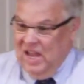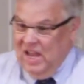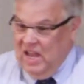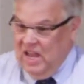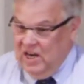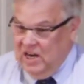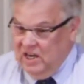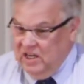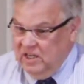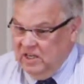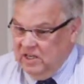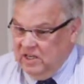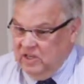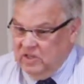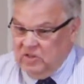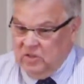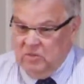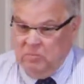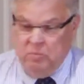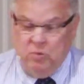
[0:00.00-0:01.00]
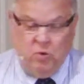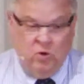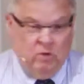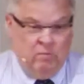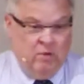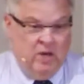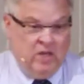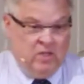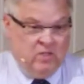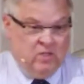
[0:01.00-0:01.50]
And I needed to support
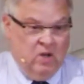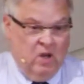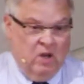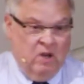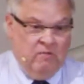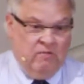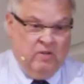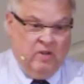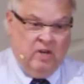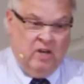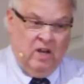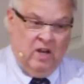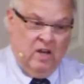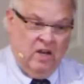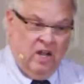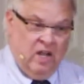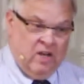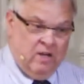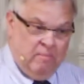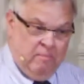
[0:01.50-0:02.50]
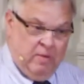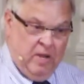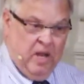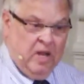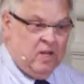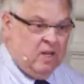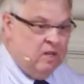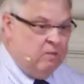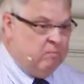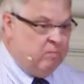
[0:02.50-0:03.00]
myself, and I had a
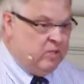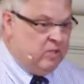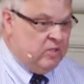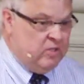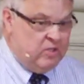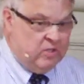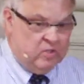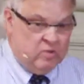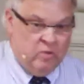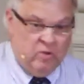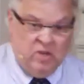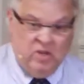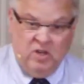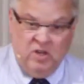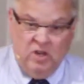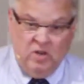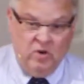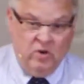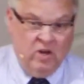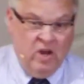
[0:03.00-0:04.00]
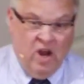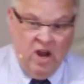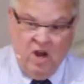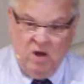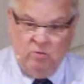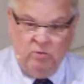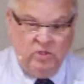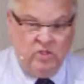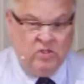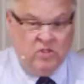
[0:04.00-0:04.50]
painting business with another guy.
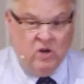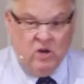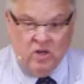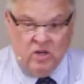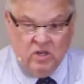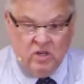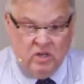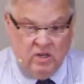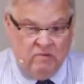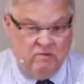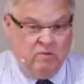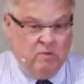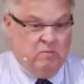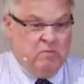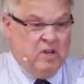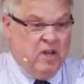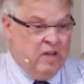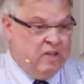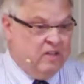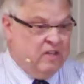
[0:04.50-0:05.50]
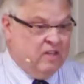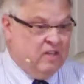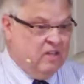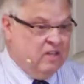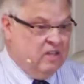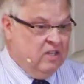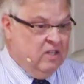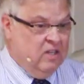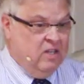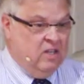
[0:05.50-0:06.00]
We started it from nothing.
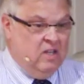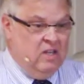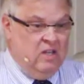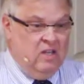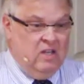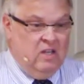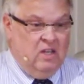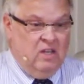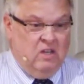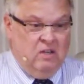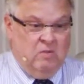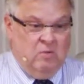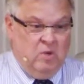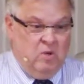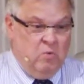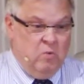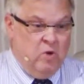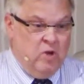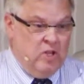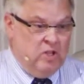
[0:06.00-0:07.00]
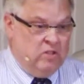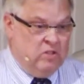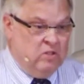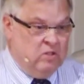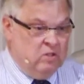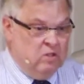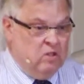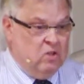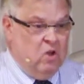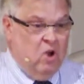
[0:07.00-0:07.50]
We went to
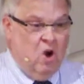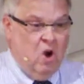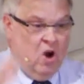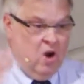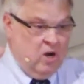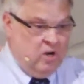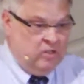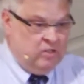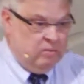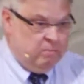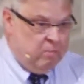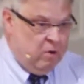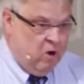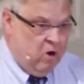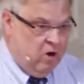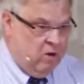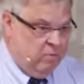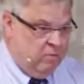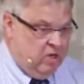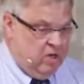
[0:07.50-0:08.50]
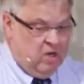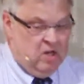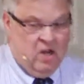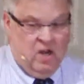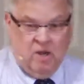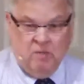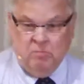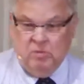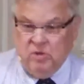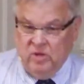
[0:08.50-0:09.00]
large apartment
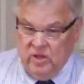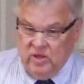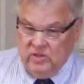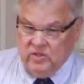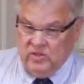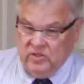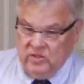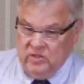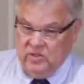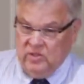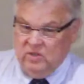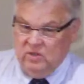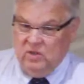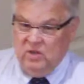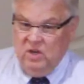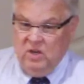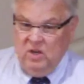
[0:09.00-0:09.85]
complexes and